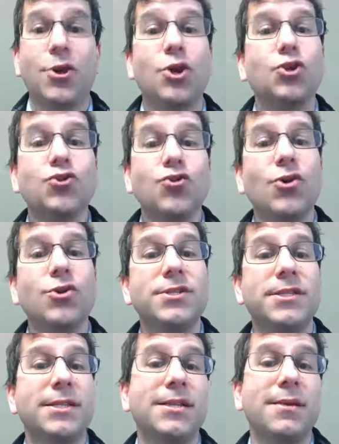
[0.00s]
the Control
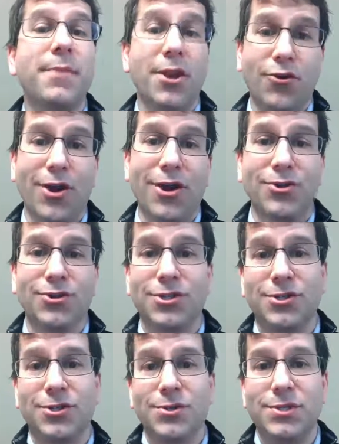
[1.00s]
System Integrators
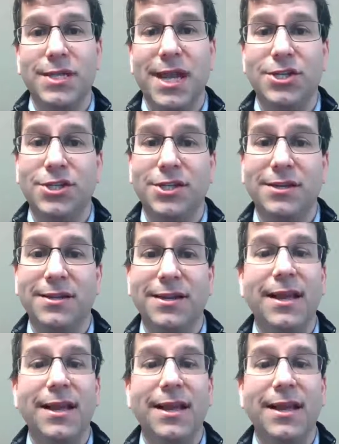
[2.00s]
Association.